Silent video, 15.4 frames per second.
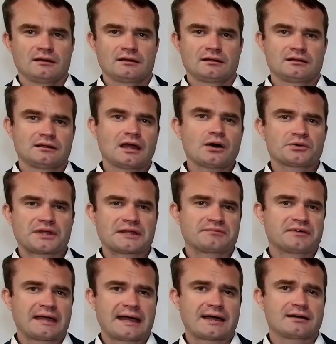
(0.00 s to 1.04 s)
Now that
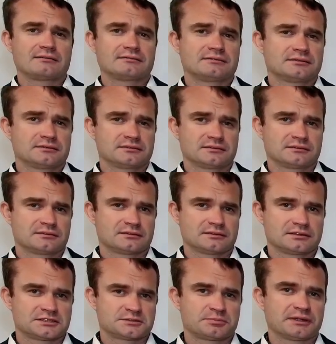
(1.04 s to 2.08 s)
we have
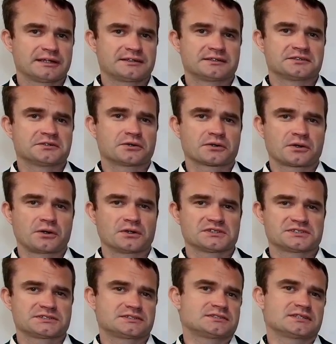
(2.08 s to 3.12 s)
splitted your
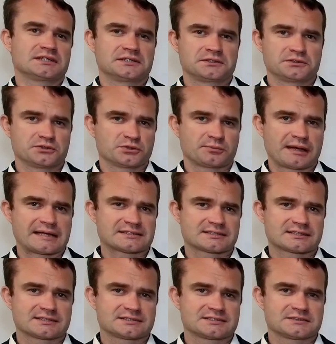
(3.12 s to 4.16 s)
costs into two
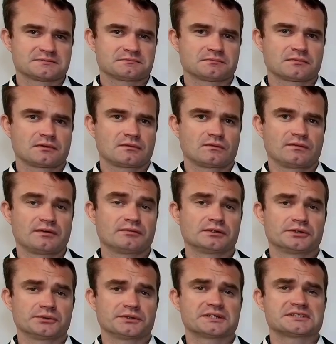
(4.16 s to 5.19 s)
baskets, we will
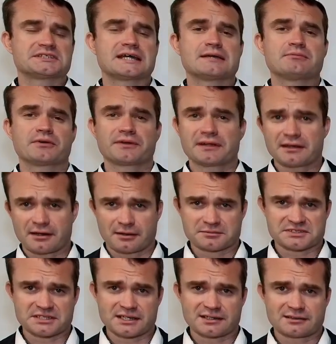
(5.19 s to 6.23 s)
do the same on the income
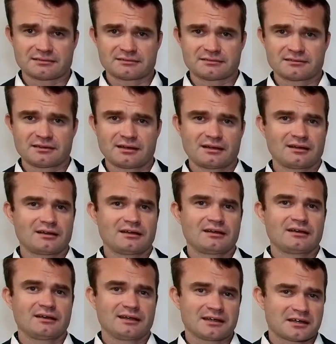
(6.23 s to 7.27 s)
side.
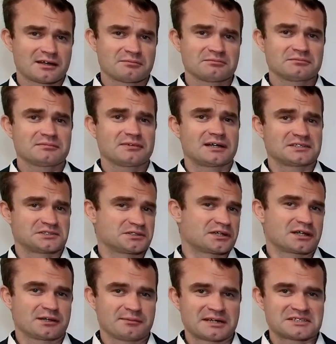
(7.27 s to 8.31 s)
Income, as you can
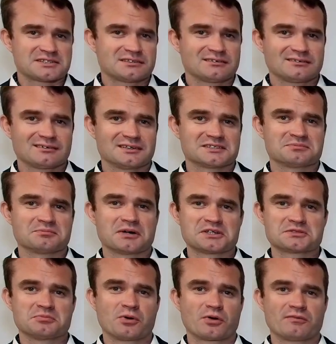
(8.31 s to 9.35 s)
imagine, is
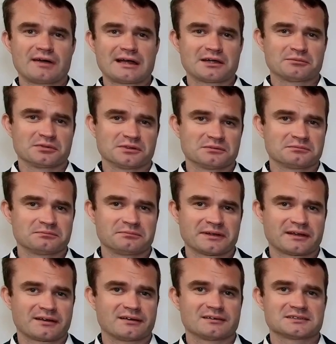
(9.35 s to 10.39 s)
much more valuable
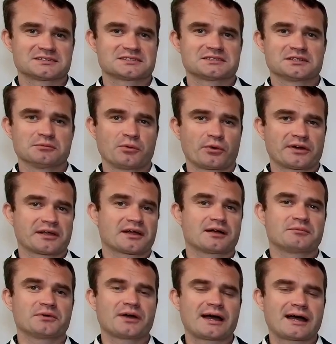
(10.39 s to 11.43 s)
because the more
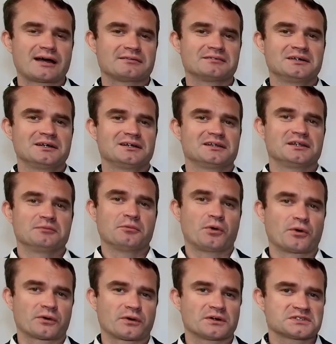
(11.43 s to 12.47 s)
income you have, the
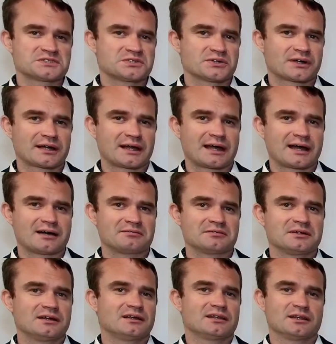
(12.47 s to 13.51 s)
more cost you can have,
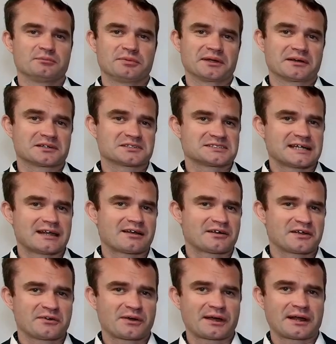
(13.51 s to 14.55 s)
the bigger salary
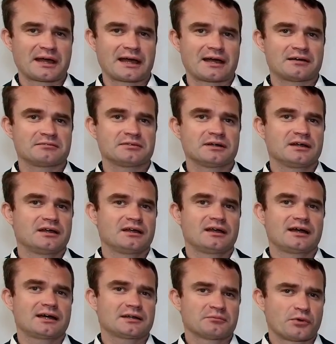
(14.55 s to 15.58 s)
you can have,
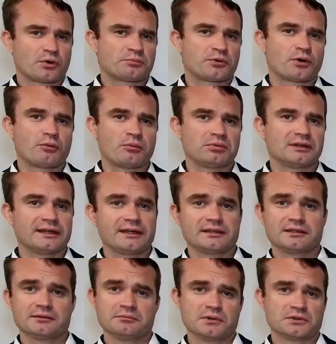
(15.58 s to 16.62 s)
and more probably
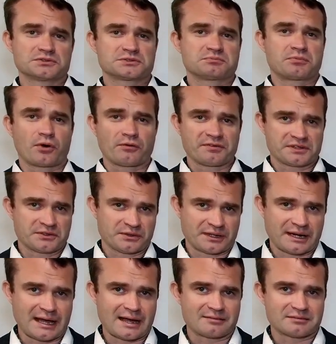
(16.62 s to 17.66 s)
the most profit you can
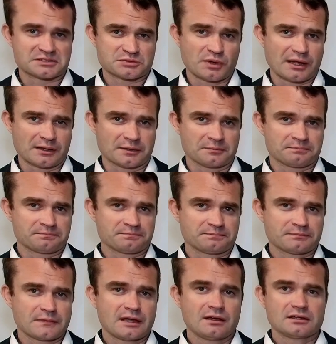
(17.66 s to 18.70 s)
have as well.
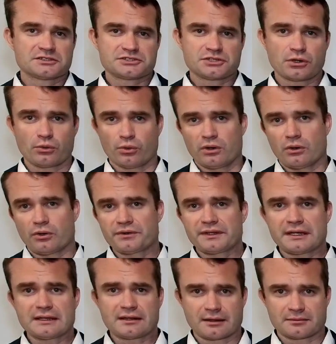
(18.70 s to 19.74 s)
So on the
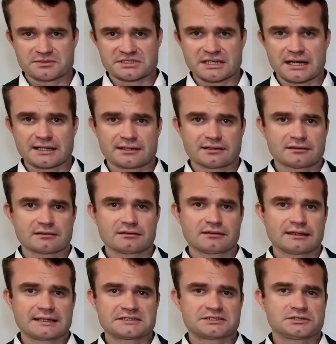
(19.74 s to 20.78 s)
income side,
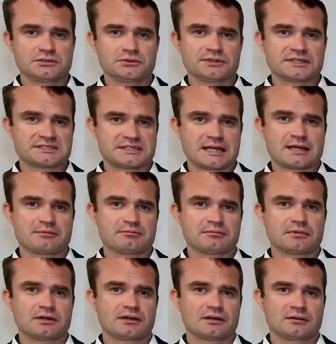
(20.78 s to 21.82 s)
let's do the same
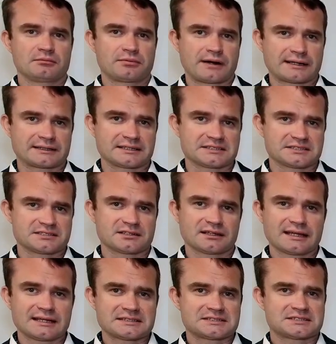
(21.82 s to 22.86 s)
practice.
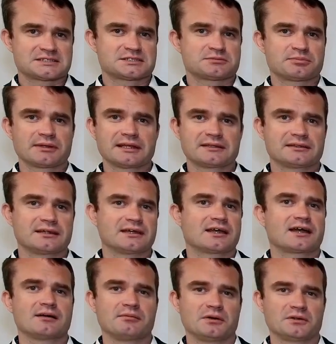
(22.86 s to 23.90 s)
Let's split the
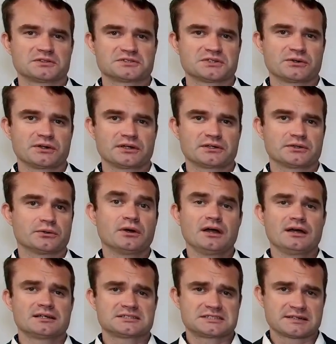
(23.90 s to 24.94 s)
income also into
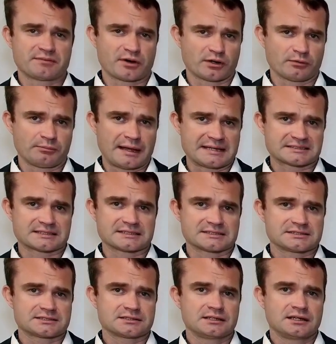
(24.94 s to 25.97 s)
several baskets.